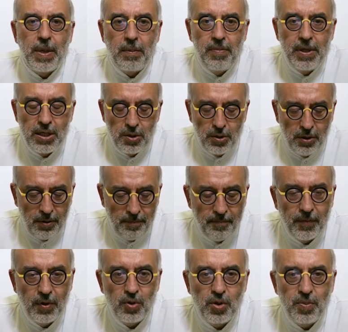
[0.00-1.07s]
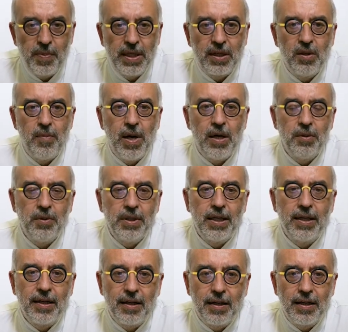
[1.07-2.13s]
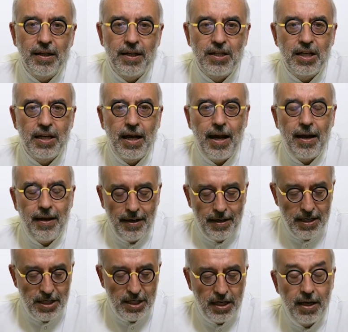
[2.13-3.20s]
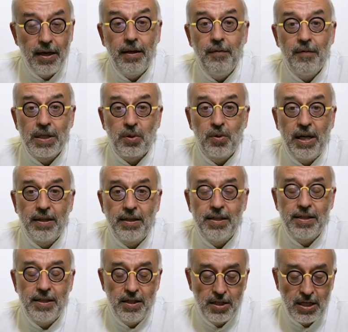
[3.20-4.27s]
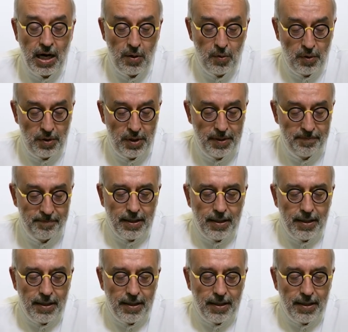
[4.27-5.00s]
my pleasure to speak about IgA, IgA vasculitis in childhood.